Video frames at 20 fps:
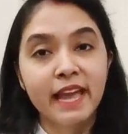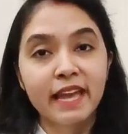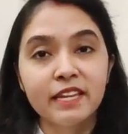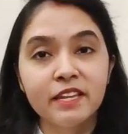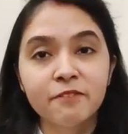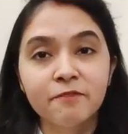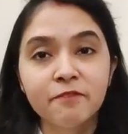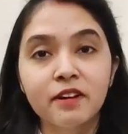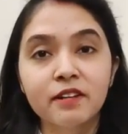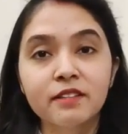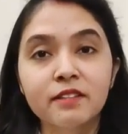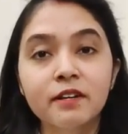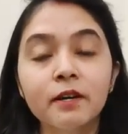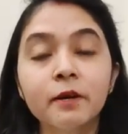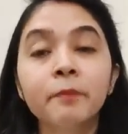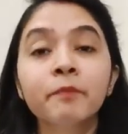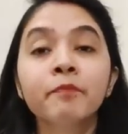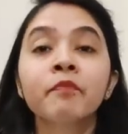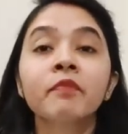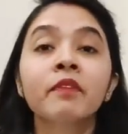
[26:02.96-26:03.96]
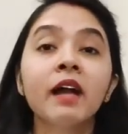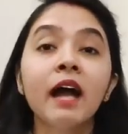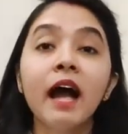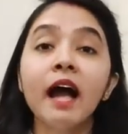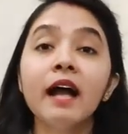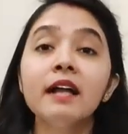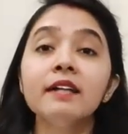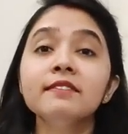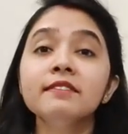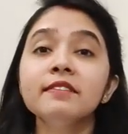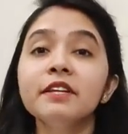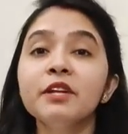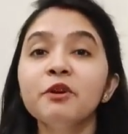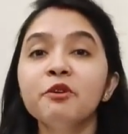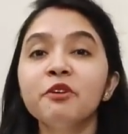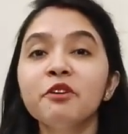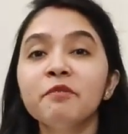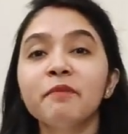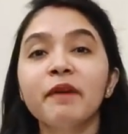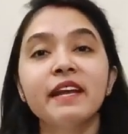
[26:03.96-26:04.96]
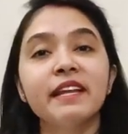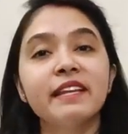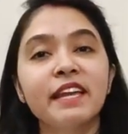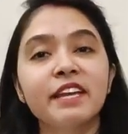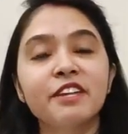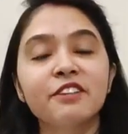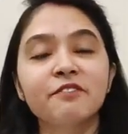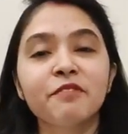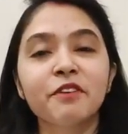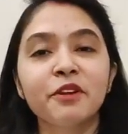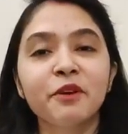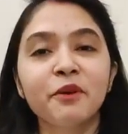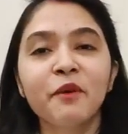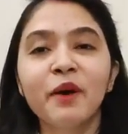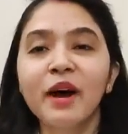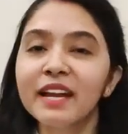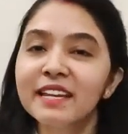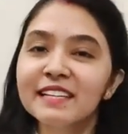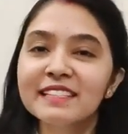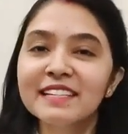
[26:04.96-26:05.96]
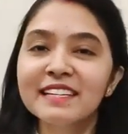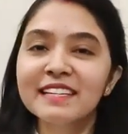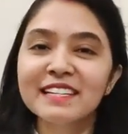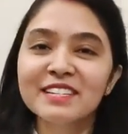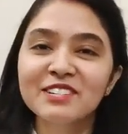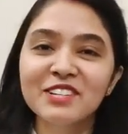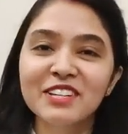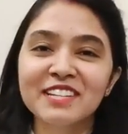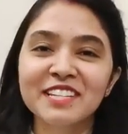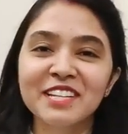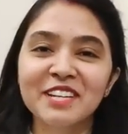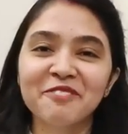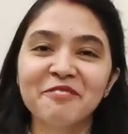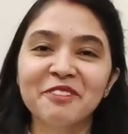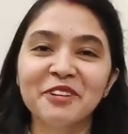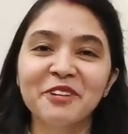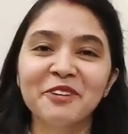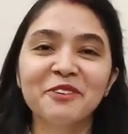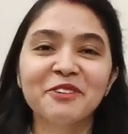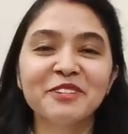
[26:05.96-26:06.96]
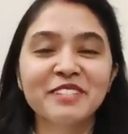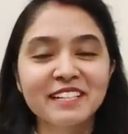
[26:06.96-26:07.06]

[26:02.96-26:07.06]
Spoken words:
any further. I'll see you in my next video, another interesting video.